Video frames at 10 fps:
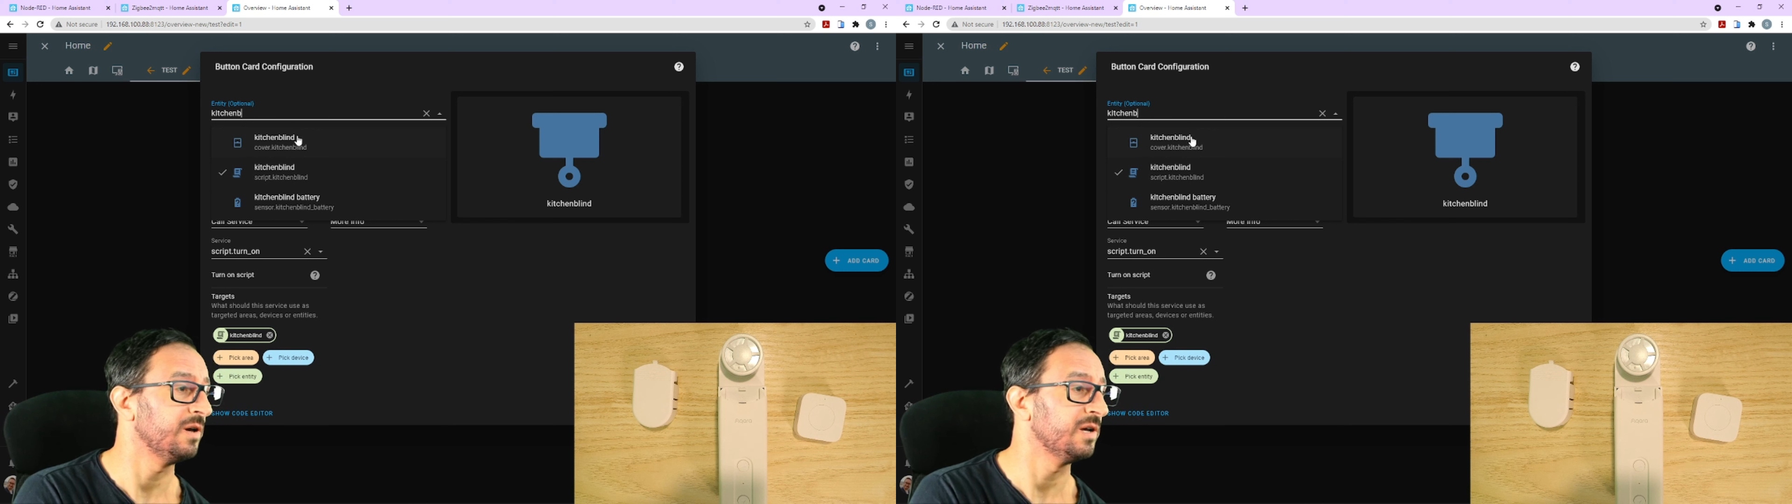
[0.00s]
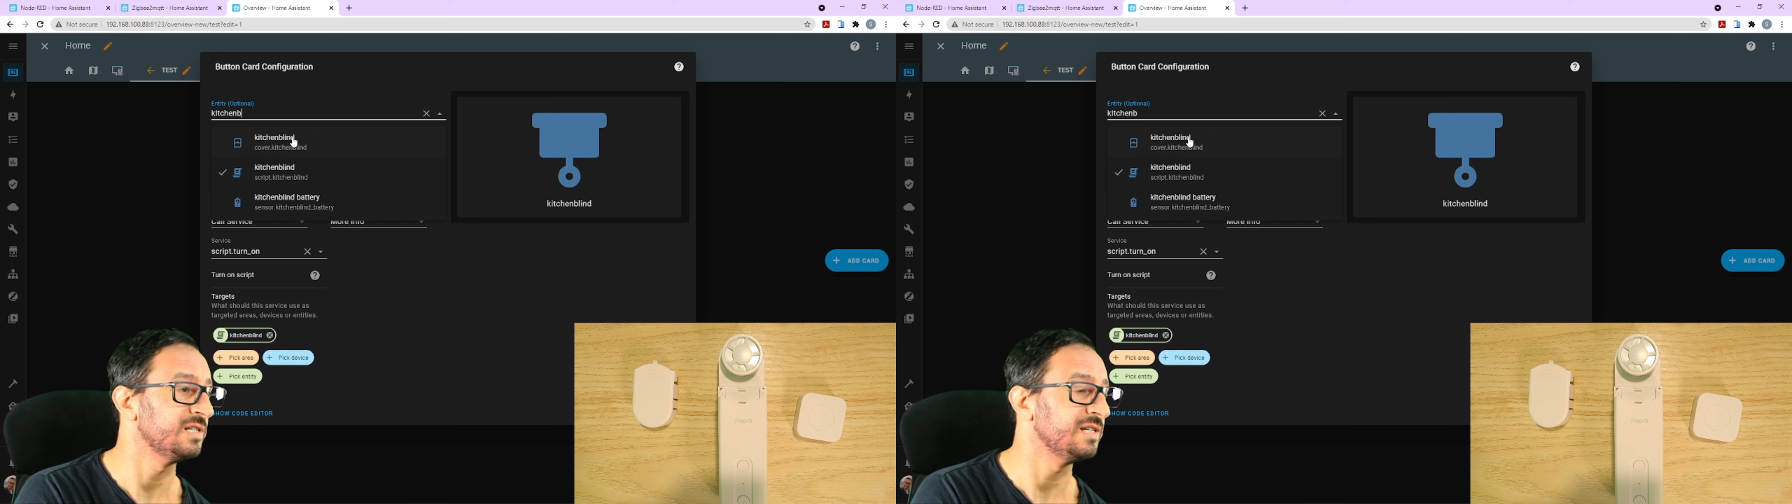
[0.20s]

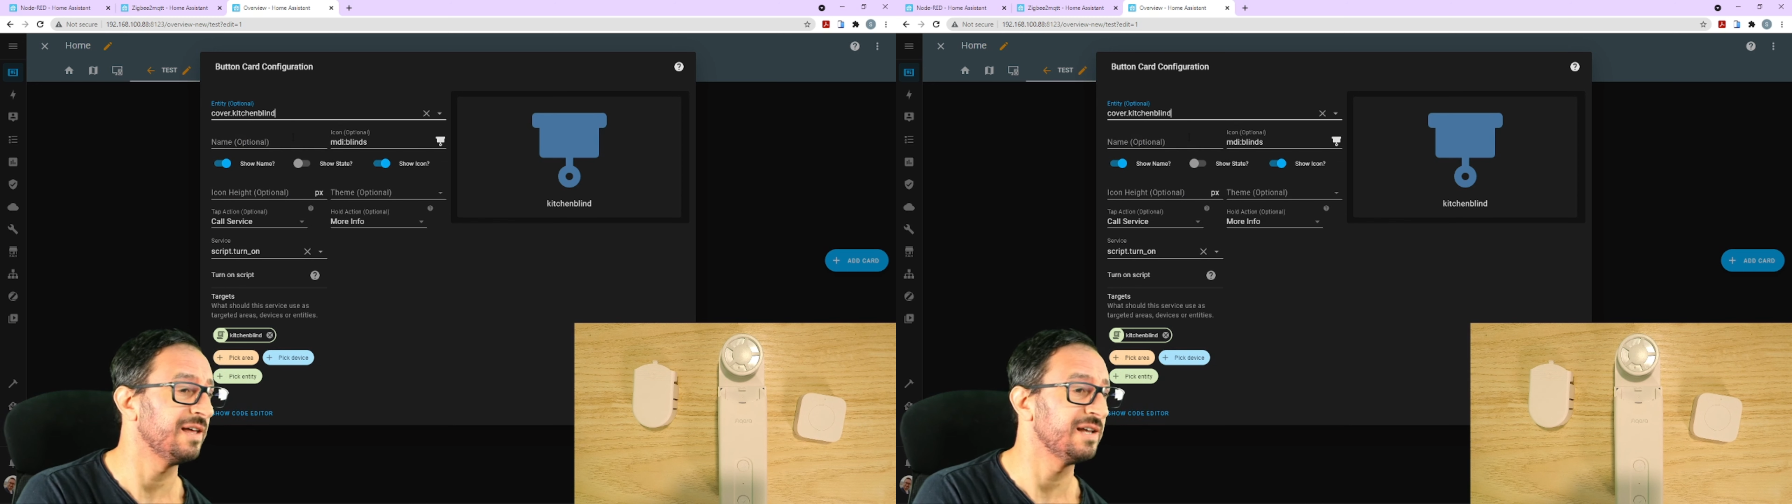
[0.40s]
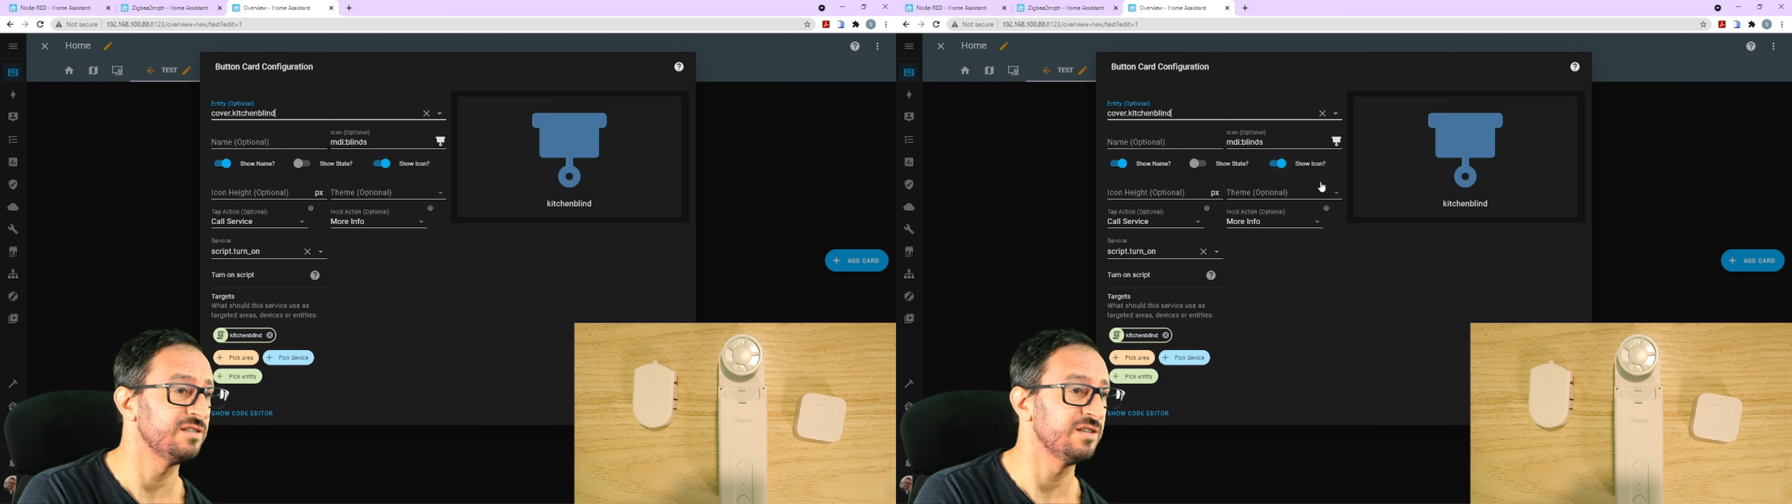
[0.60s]
could set
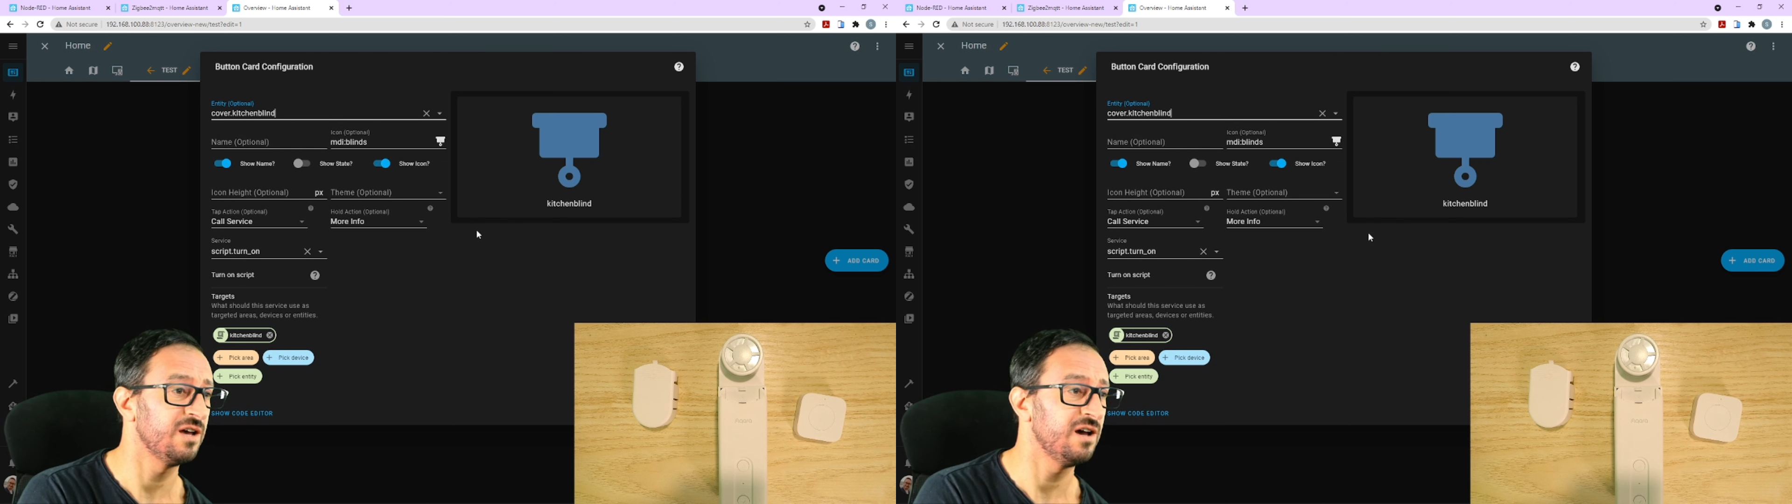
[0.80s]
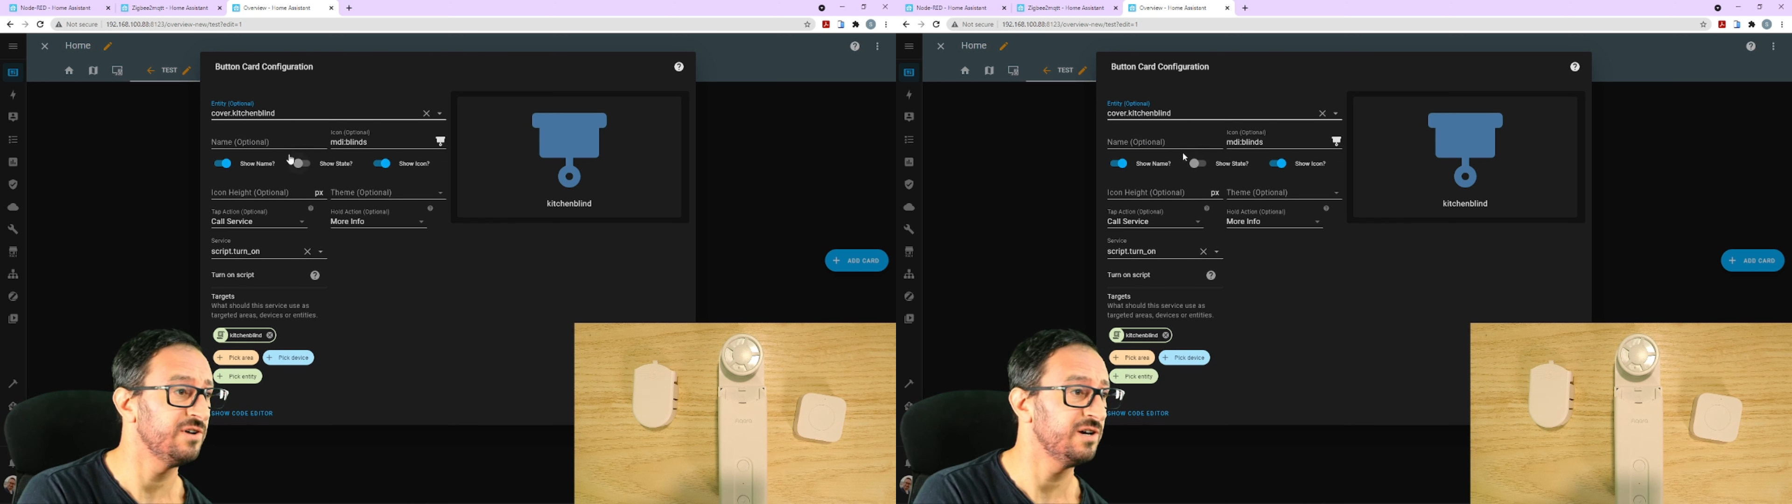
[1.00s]
that to the
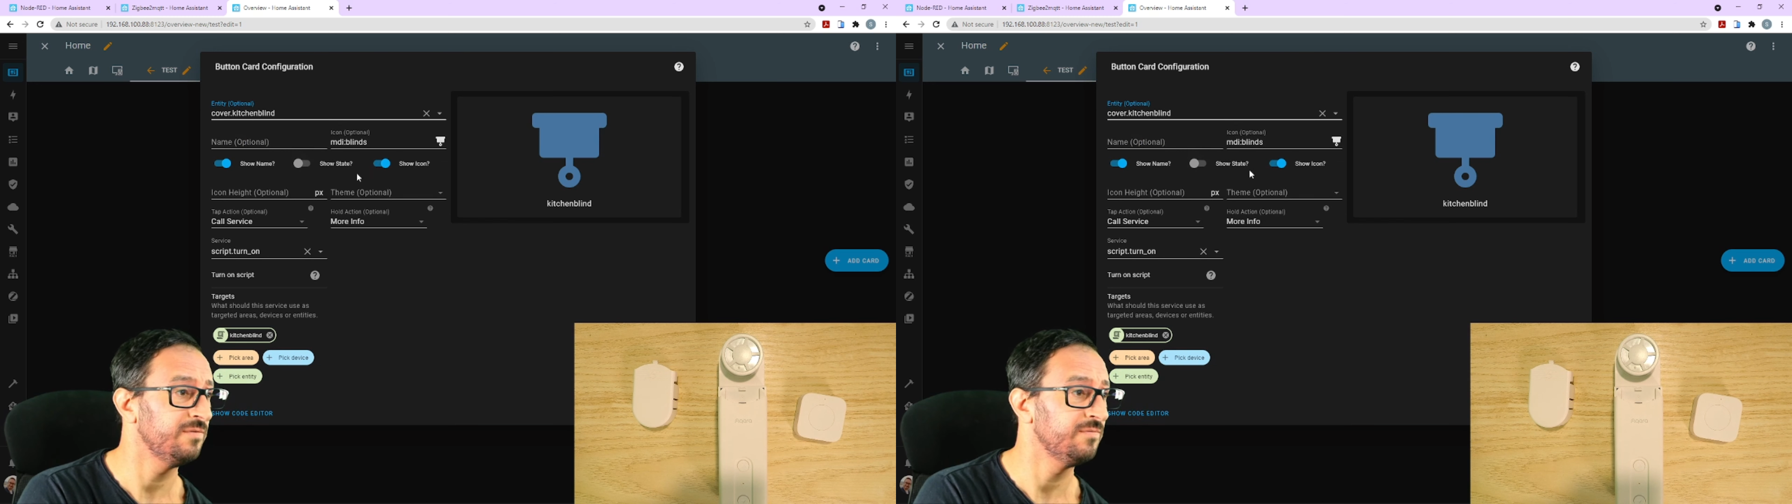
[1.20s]
cover